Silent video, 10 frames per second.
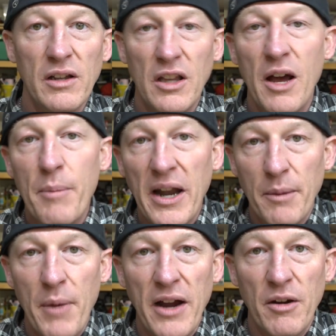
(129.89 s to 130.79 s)

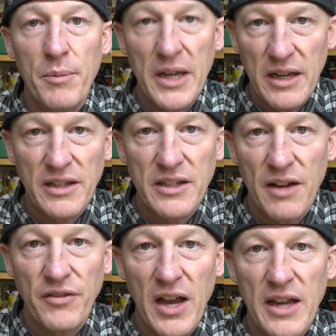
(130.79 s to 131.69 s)
law-abiding biker media
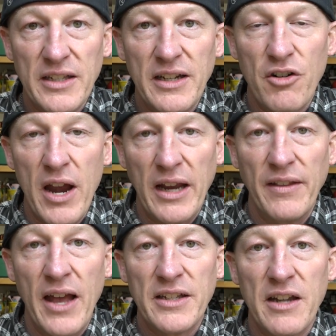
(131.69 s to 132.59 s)
stuff, guys,
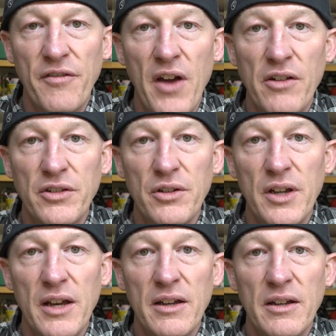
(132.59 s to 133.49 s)
cranking that stuff out to
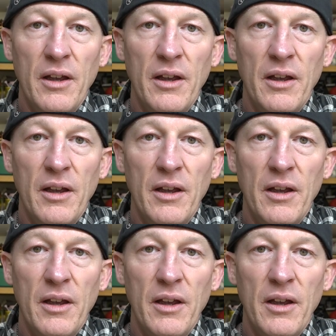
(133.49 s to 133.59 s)
you.